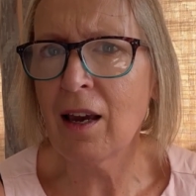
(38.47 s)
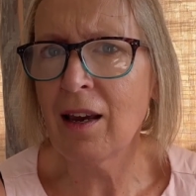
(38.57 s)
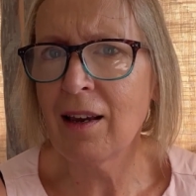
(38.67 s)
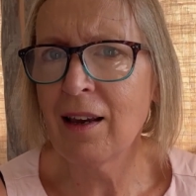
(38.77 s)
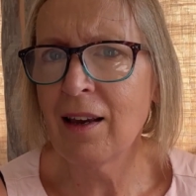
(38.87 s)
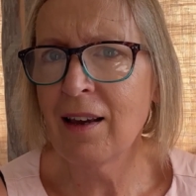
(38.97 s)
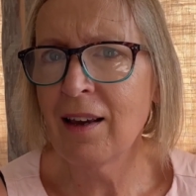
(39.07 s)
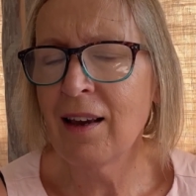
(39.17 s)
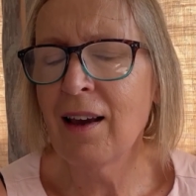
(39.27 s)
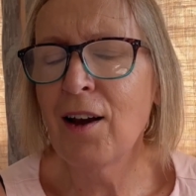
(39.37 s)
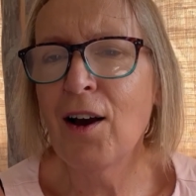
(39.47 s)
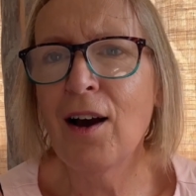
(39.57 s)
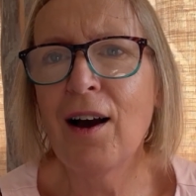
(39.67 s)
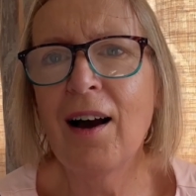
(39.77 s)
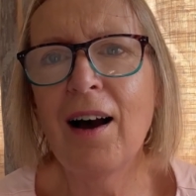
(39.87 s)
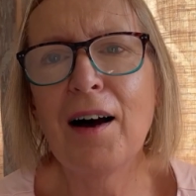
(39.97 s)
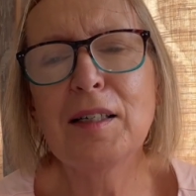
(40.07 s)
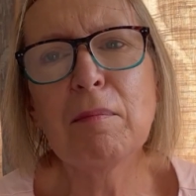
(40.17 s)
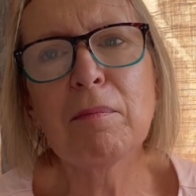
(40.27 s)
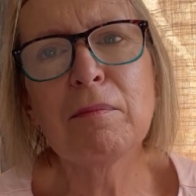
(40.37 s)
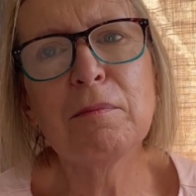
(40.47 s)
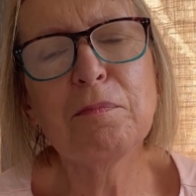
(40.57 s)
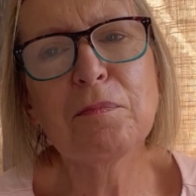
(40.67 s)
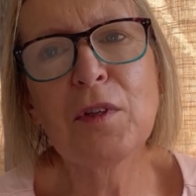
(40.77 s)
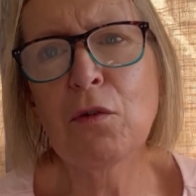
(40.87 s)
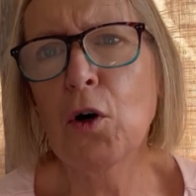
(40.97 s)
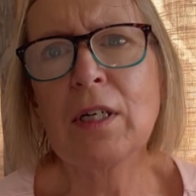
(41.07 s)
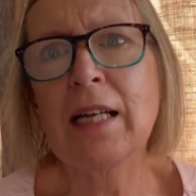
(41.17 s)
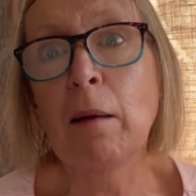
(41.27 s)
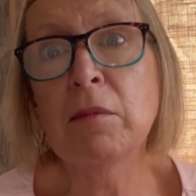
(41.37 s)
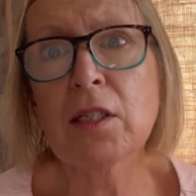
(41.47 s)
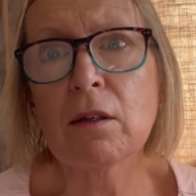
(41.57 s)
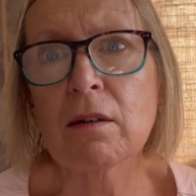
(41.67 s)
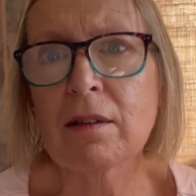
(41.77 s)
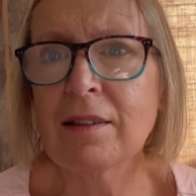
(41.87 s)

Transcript: you've got a damsel,